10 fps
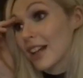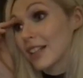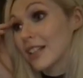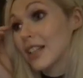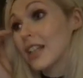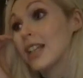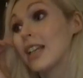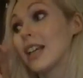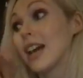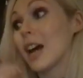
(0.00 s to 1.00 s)
And
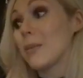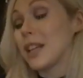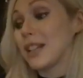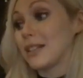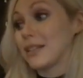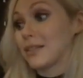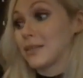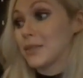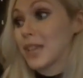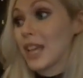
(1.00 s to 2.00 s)
I mean,
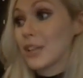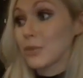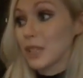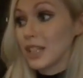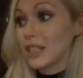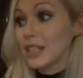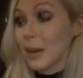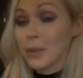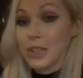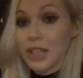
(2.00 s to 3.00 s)
it's really
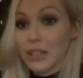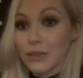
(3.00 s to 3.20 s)
damaging